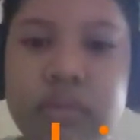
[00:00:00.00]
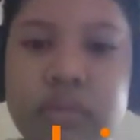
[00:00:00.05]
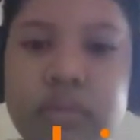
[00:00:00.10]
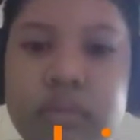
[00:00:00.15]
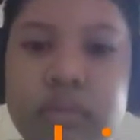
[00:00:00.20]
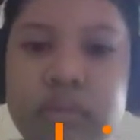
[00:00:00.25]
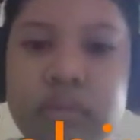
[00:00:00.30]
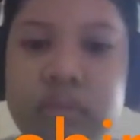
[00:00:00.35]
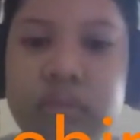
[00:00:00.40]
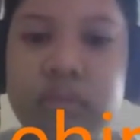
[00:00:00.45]

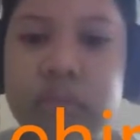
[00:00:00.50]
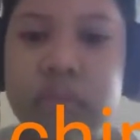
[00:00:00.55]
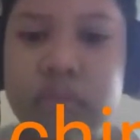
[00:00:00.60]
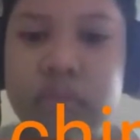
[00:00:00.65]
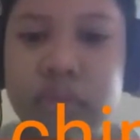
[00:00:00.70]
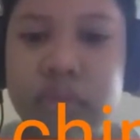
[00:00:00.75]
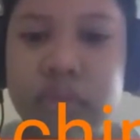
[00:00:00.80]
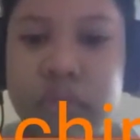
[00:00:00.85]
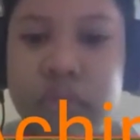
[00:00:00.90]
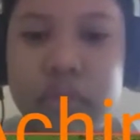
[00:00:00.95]
yeah,
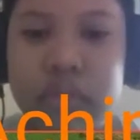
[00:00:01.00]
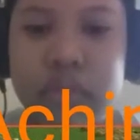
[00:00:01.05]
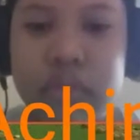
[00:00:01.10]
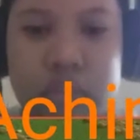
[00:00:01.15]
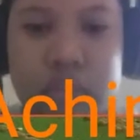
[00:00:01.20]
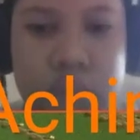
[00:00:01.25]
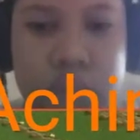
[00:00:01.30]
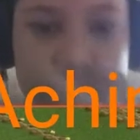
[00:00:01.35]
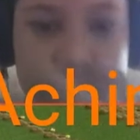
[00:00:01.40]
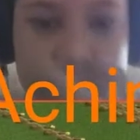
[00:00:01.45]
and this is
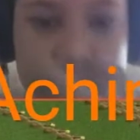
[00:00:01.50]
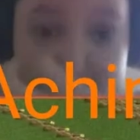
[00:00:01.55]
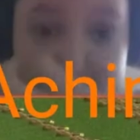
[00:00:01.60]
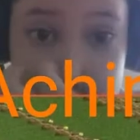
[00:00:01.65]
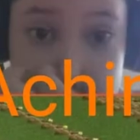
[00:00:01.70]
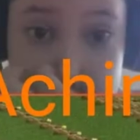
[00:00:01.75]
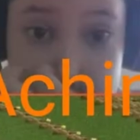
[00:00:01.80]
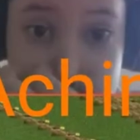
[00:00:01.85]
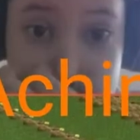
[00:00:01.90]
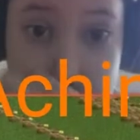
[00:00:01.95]
our
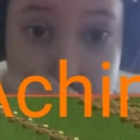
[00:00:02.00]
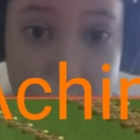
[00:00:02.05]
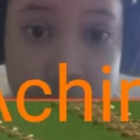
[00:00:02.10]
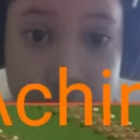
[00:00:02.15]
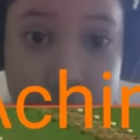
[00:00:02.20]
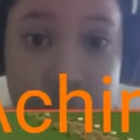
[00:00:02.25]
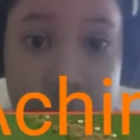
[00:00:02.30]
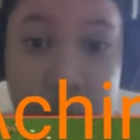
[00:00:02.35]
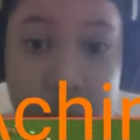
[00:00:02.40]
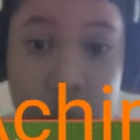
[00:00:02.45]

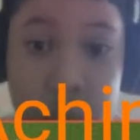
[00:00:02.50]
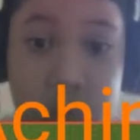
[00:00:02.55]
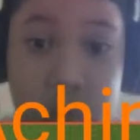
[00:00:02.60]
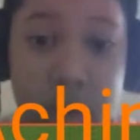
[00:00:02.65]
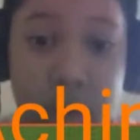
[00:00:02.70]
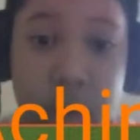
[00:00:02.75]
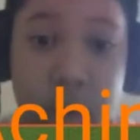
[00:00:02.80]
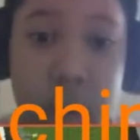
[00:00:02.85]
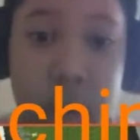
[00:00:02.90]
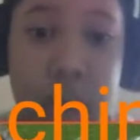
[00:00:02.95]
horses. No
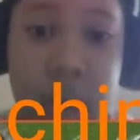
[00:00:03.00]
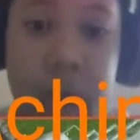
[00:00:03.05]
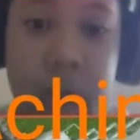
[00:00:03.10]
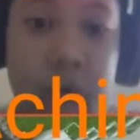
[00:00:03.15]
Samus